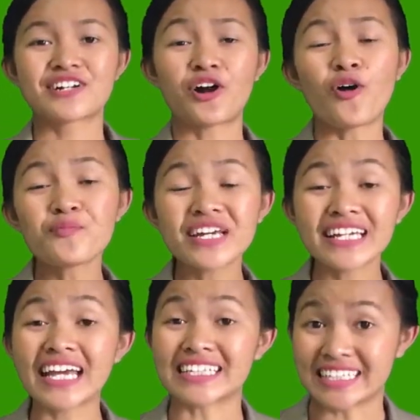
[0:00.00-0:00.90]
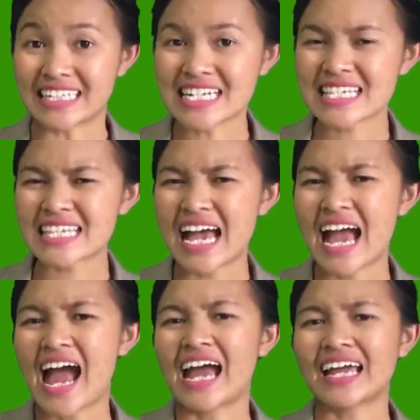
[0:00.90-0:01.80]
Complications
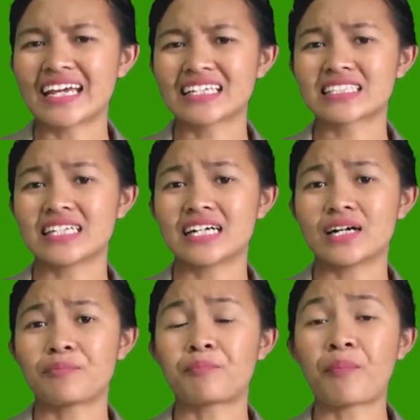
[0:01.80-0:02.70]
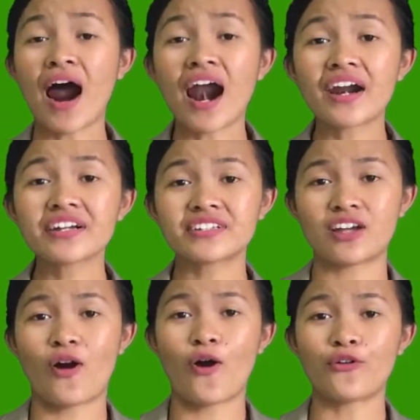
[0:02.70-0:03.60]
is a part
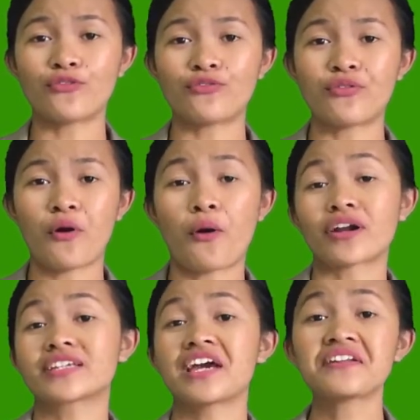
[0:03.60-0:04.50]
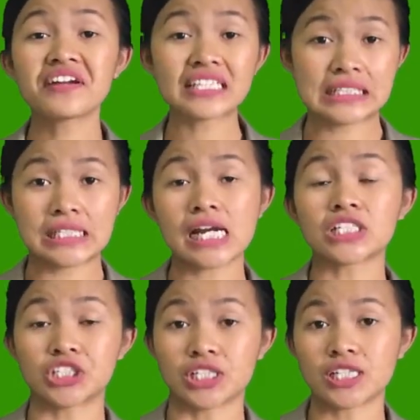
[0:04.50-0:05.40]
of or generic
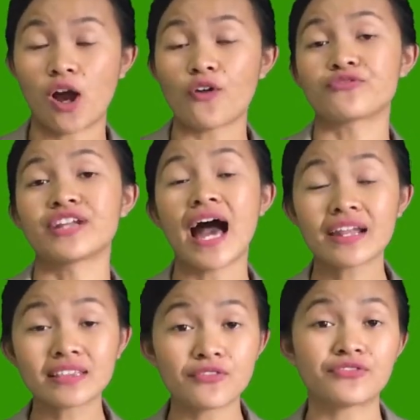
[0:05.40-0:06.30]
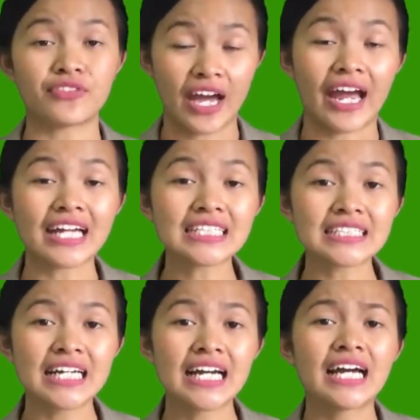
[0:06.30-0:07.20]
structure of narrative text
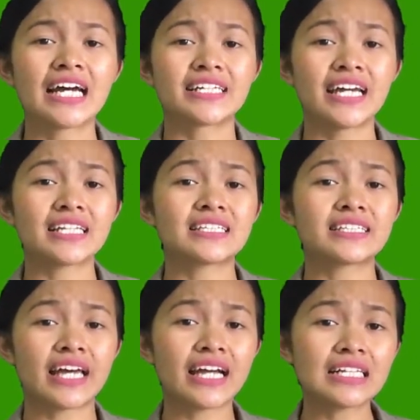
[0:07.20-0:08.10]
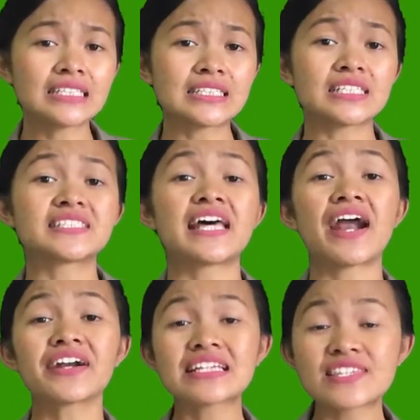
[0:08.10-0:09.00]
that tells a
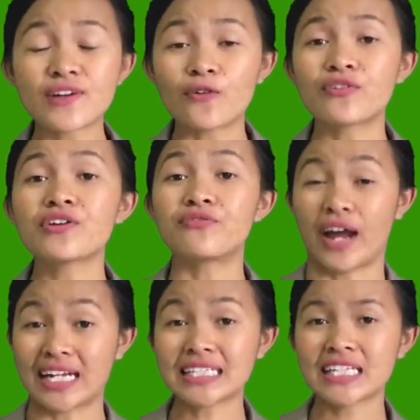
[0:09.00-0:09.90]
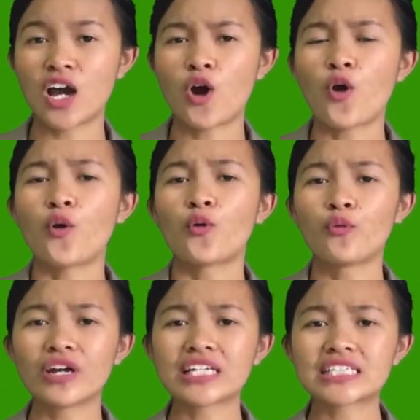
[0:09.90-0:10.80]
series of events
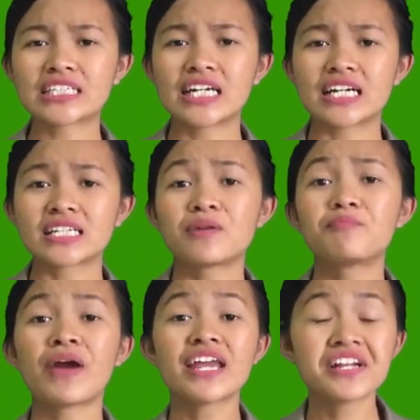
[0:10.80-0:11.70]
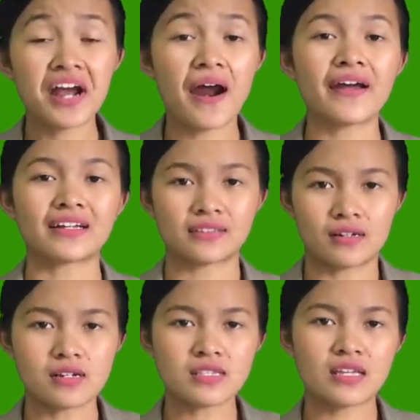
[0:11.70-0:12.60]
which the main
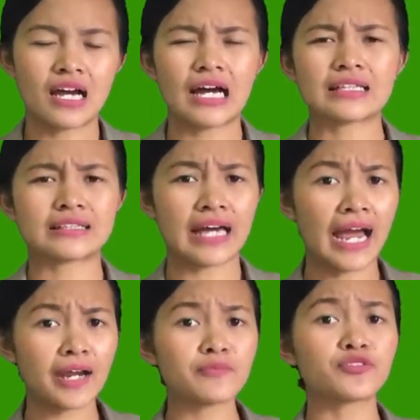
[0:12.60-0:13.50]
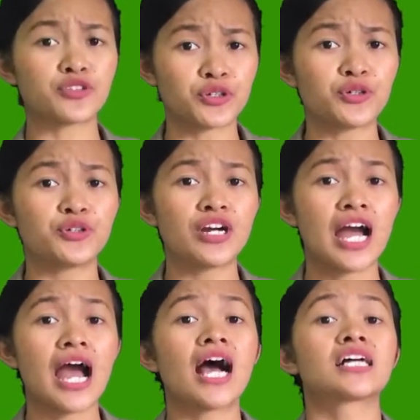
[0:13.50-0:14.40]
characters attempt to
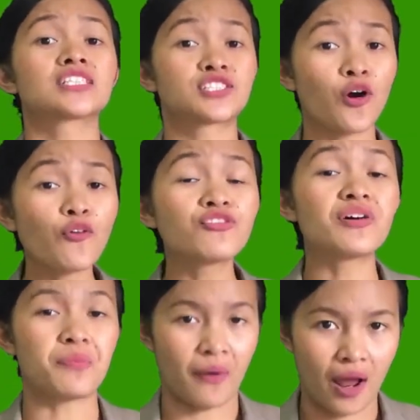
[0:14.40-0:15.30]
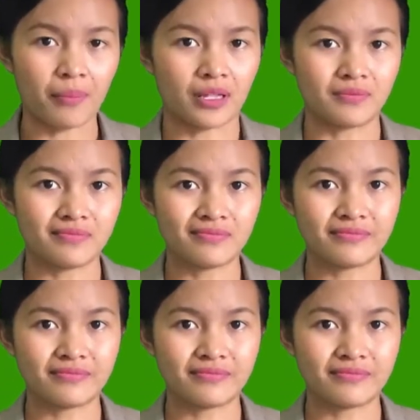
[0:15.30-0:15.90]
solve the problem.